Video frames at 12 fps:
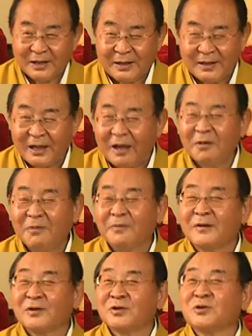and they
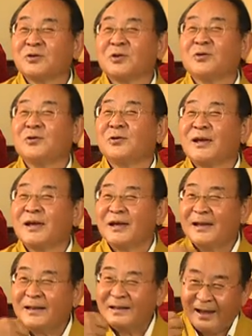were so
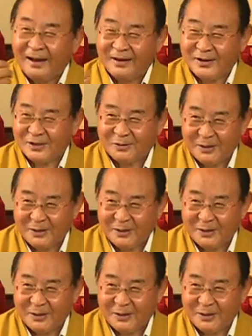hilarious.